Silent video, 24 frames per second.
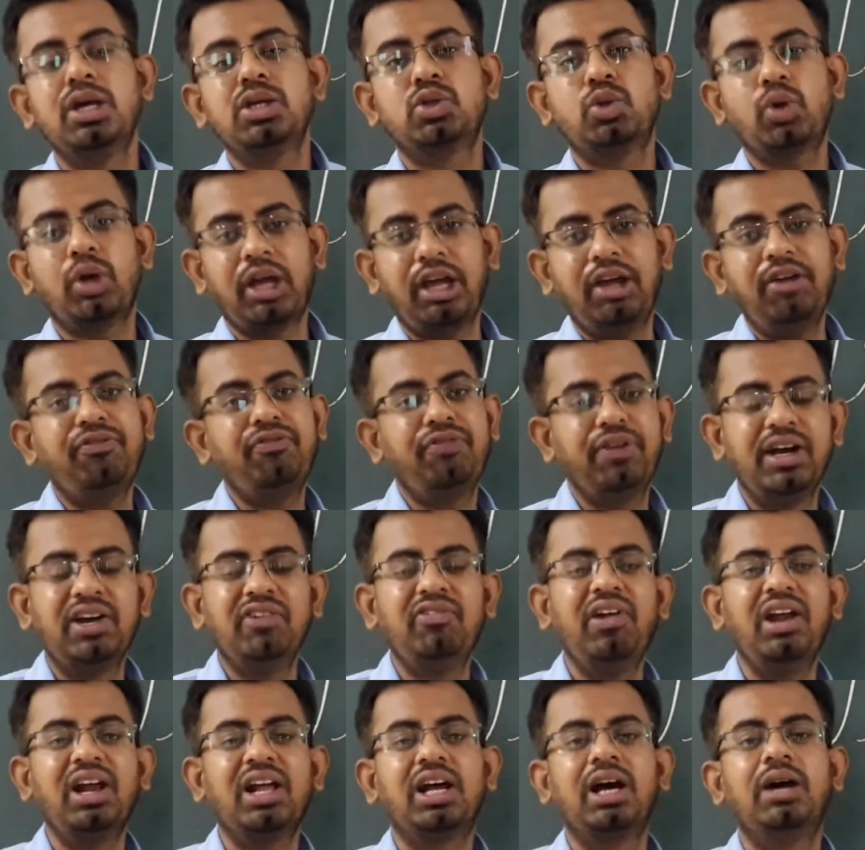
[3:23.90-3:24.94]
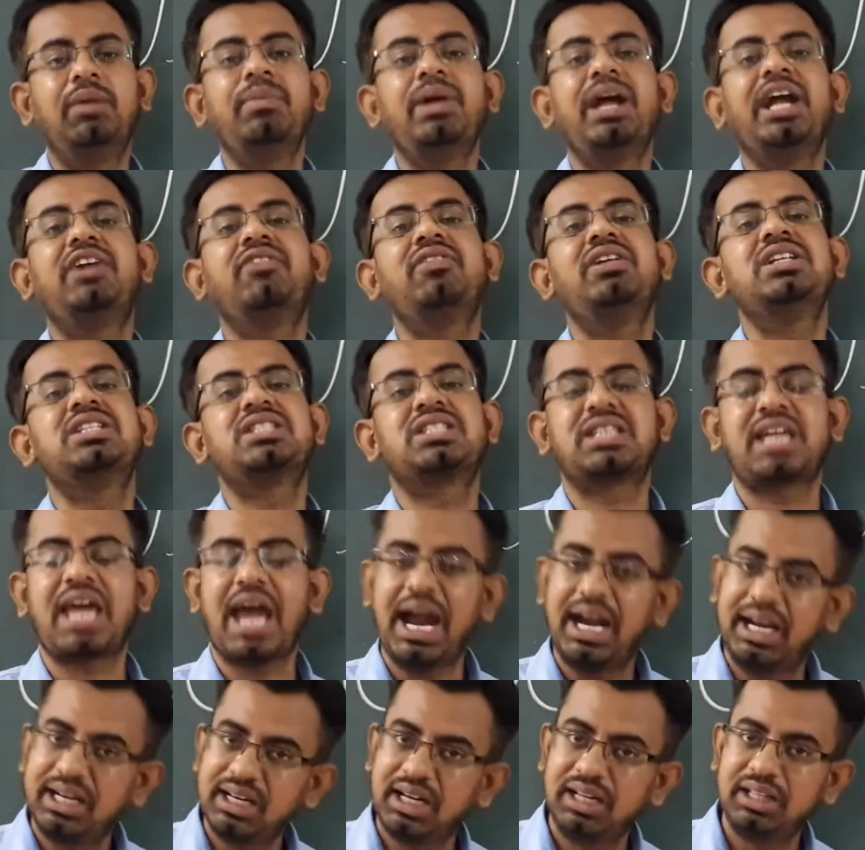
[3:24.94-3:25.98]
So if wind will come, it will
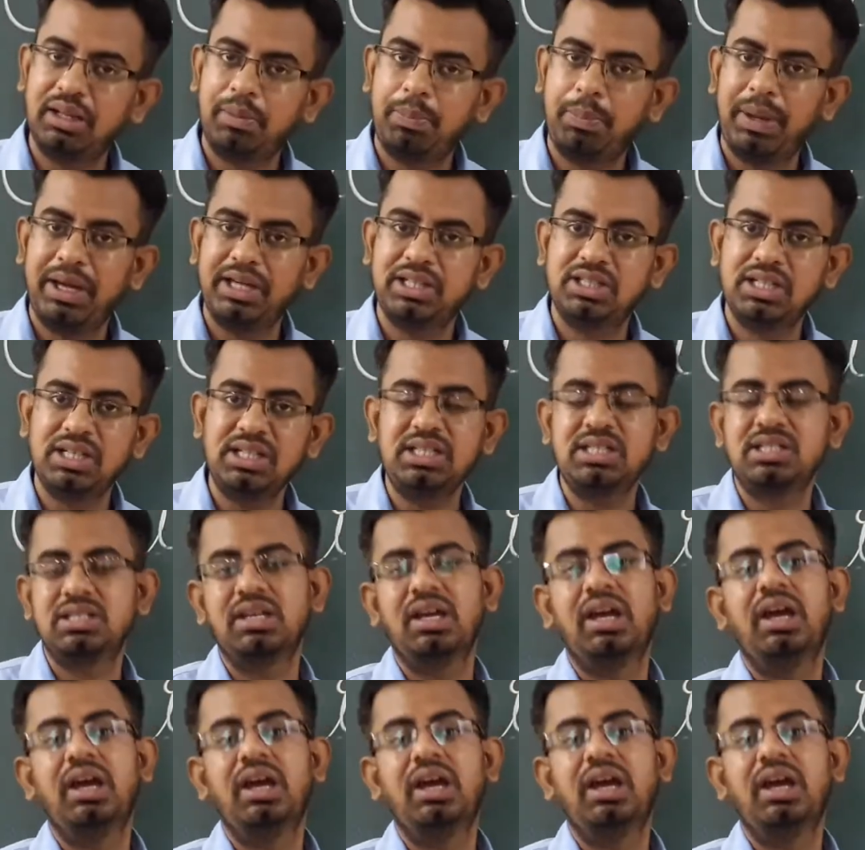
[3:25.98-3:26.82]
scatter the pages.